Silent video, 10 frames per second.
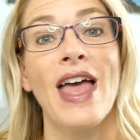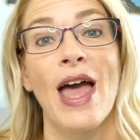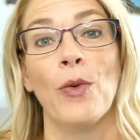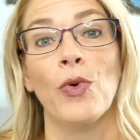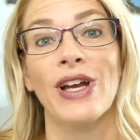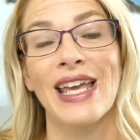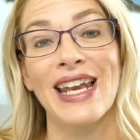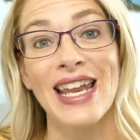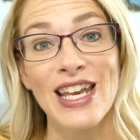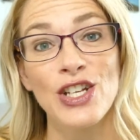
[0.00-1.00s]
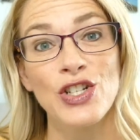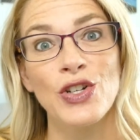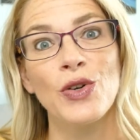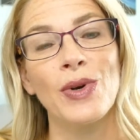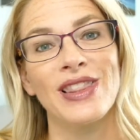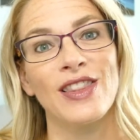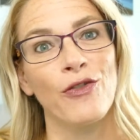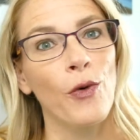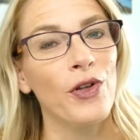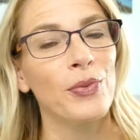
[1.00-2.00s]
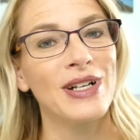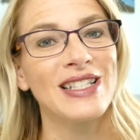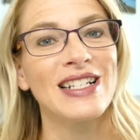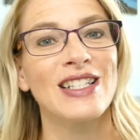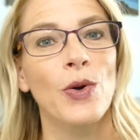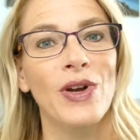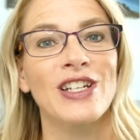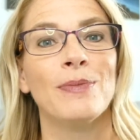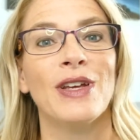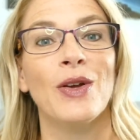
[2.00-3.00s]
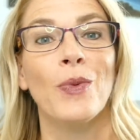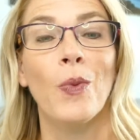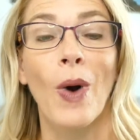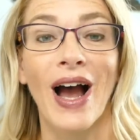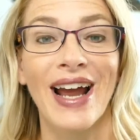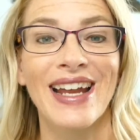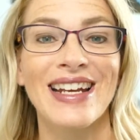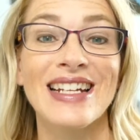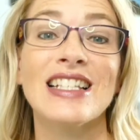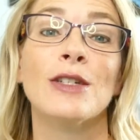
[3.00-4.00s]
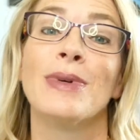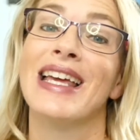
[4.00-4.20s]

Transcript: And we'll get into it. The 4th reason is going to be why it needs to be